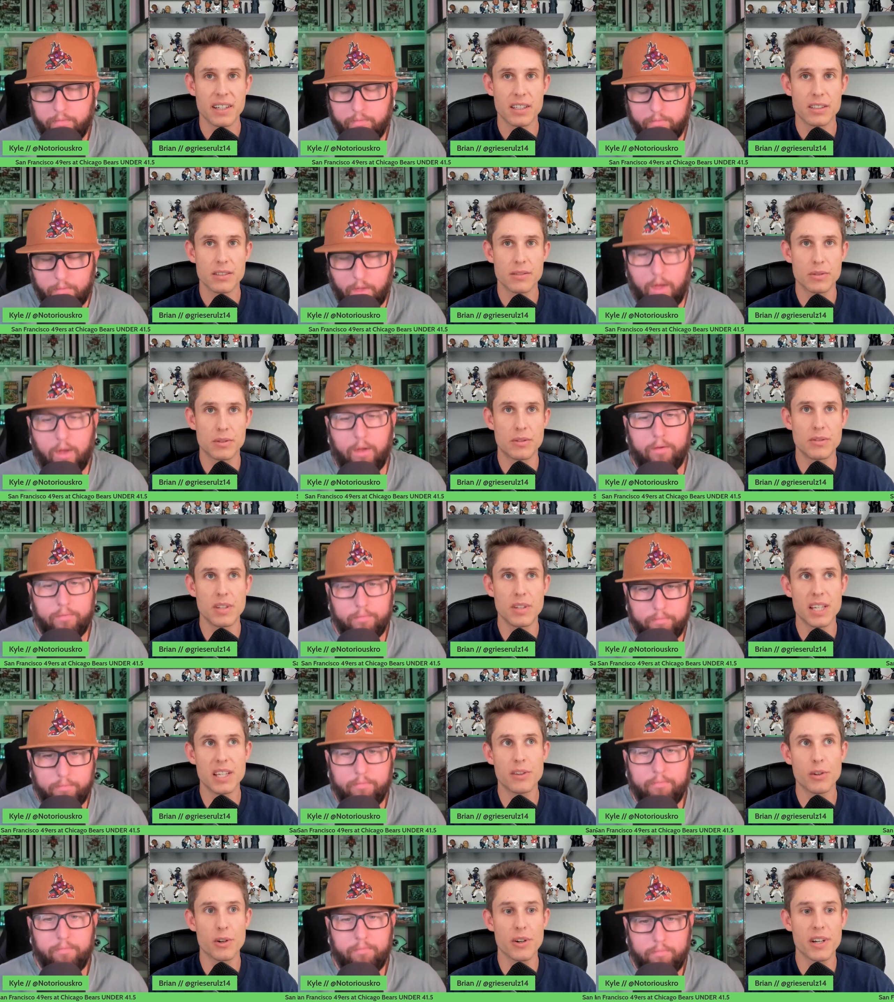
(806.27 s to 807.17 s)
Speaker 1: yeah.
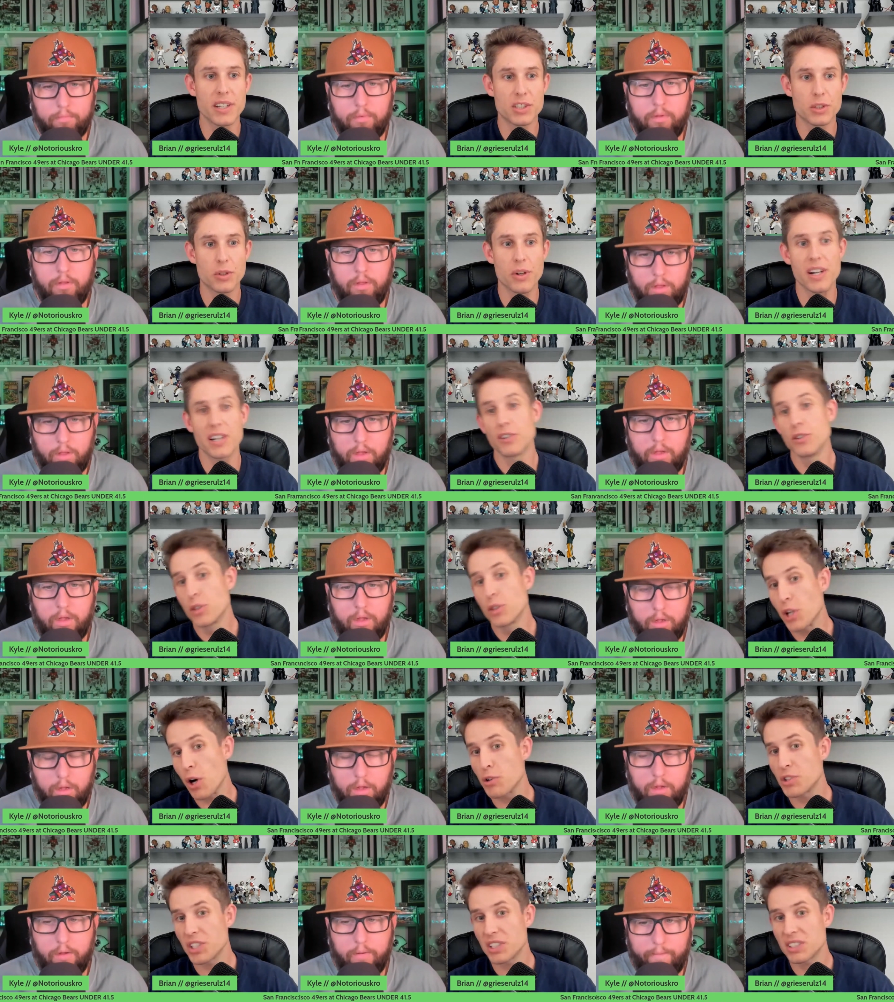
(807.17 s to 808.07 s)
Either integrating new
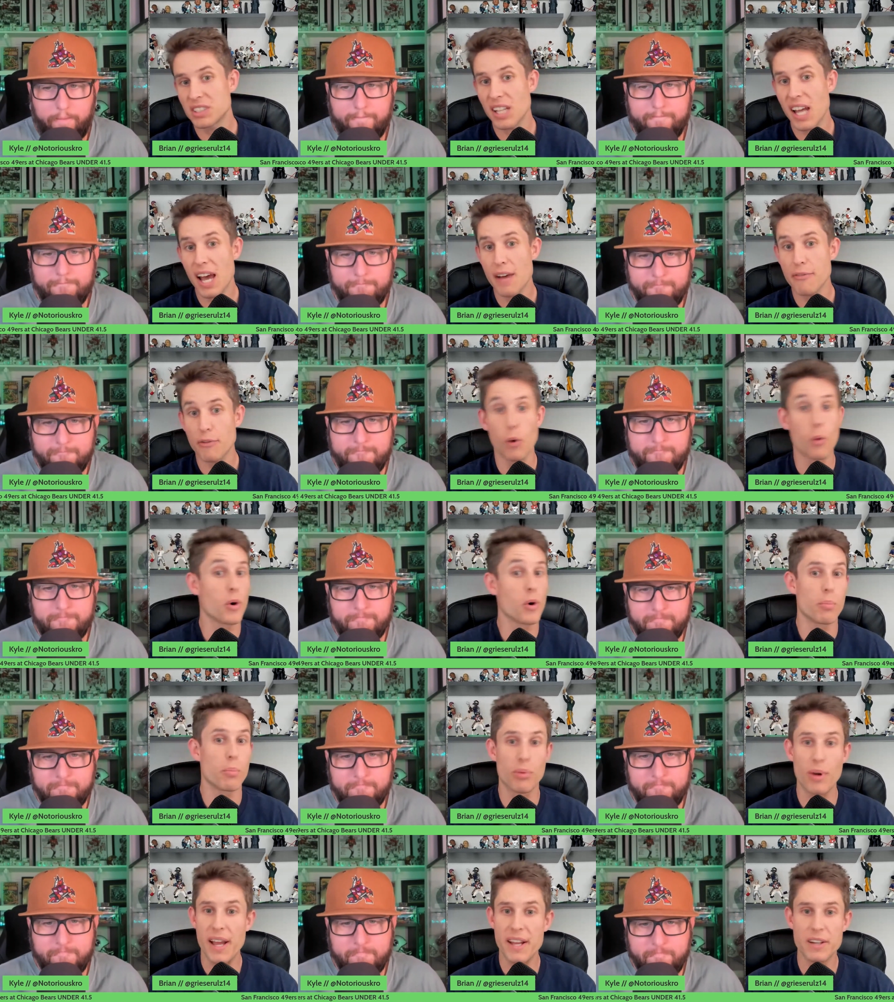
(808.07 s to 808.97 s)
coaching staff or
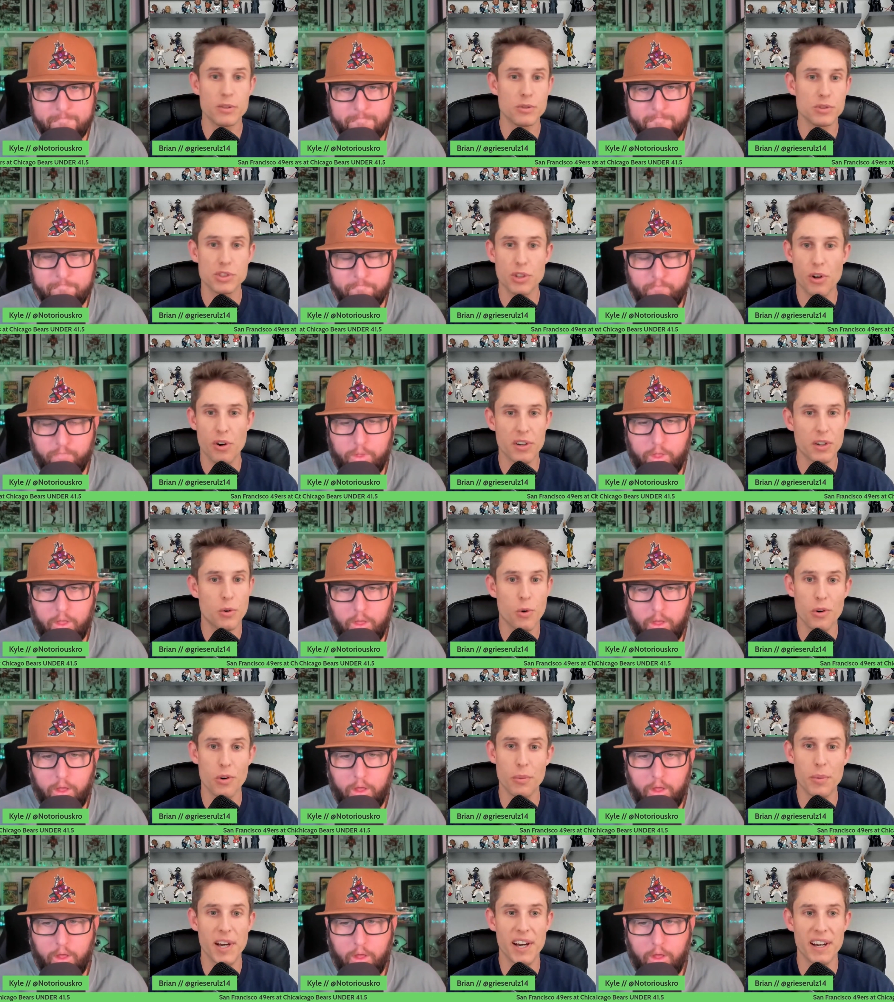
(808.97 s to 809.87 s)
a brand new starting
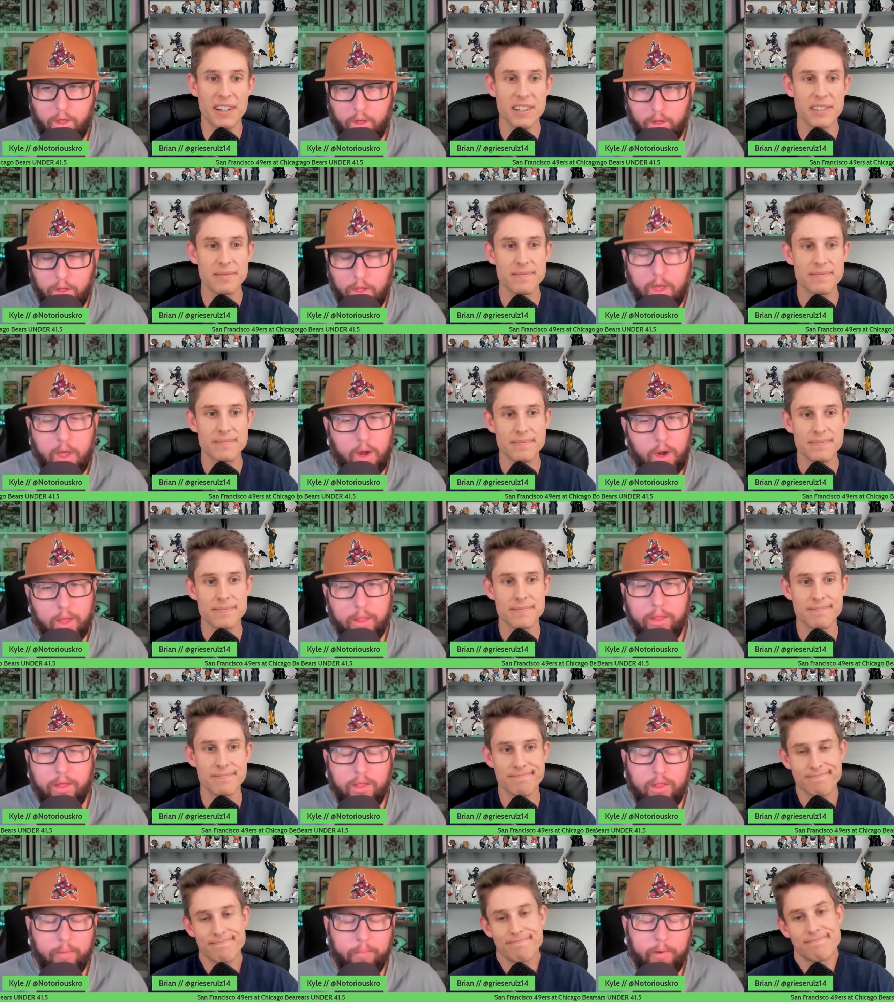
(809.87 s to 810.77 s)
quarterback.
Speaker 2: Yeah, and I
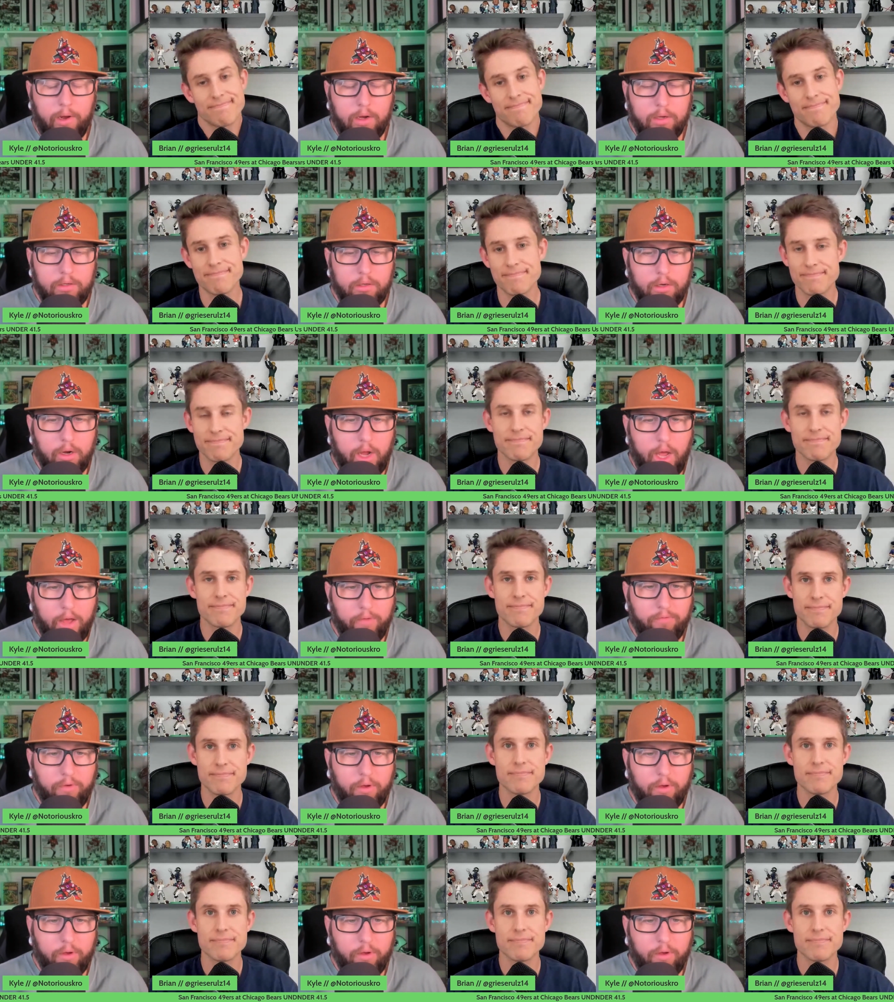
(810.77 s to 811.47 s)
think the Bears are going to have